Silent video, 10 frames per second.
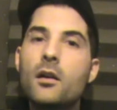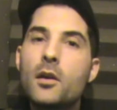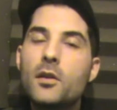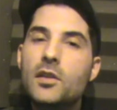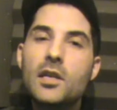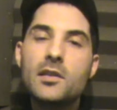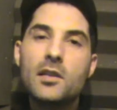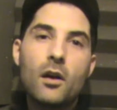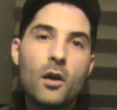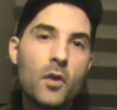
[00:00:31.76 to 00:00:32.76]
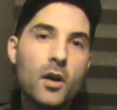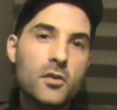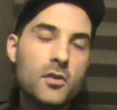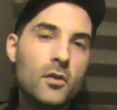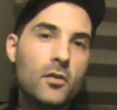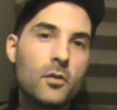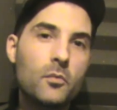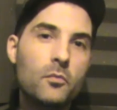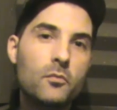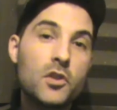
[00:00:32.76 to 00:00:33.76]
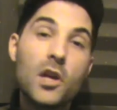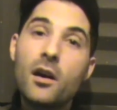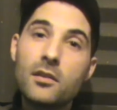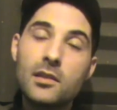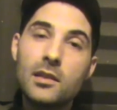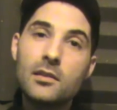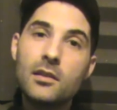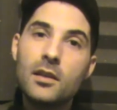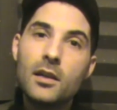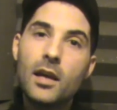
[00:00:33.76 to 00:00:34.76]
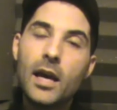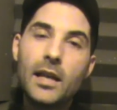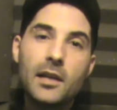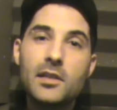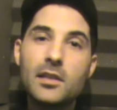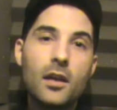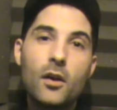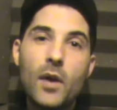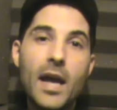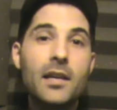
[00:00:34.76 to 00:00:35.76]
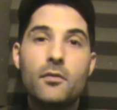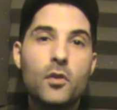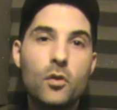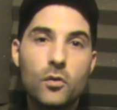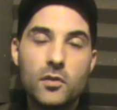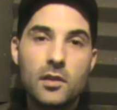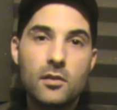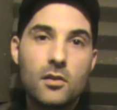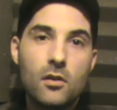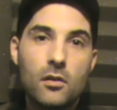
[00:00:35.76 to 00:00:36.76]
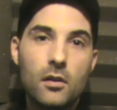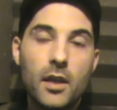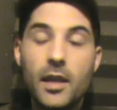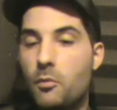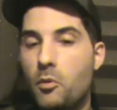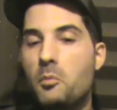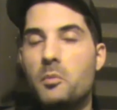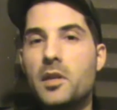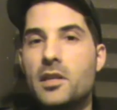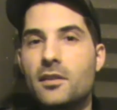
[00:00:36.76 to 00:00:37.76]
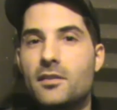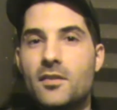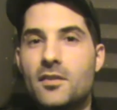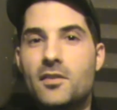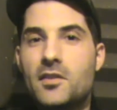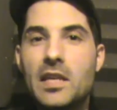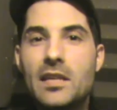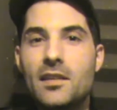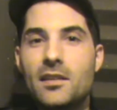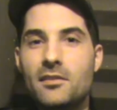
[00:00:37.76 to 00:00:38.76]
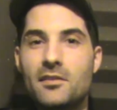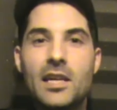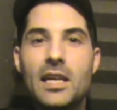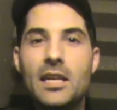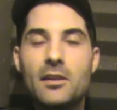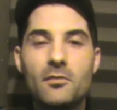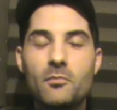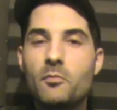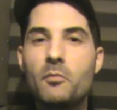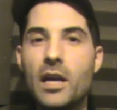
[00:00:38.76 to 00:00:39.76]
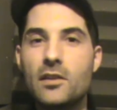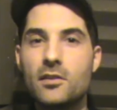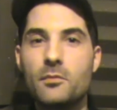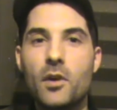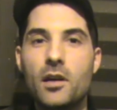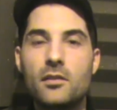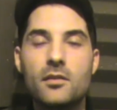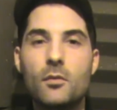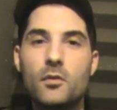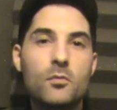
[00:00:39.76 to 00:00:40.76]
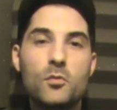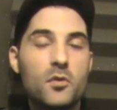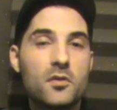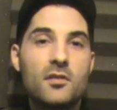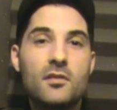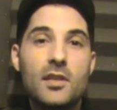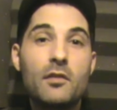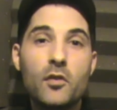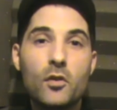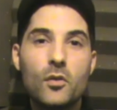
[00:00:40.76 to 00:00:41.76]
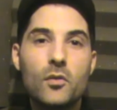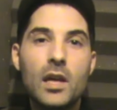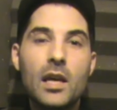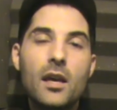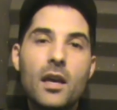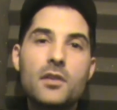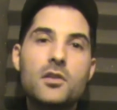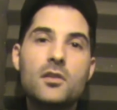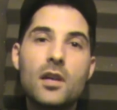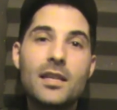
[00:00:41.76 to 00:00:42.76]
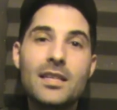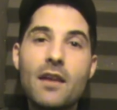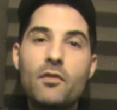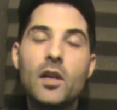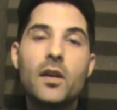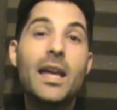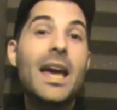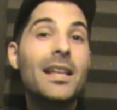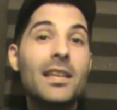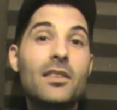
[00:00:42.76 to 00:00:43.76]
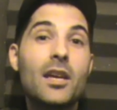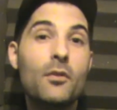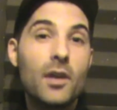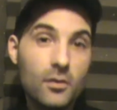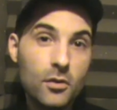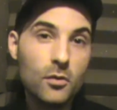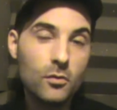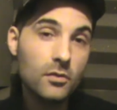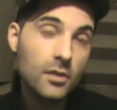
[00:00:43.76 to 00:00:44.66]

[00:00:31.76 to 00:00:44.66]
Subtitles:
Years ago I wrote a song that charted and I didn't know any of the chords in the song, and they're probably C and D and majors and minors, so it wasn't difficult. It's just I'd never learned any theory at all.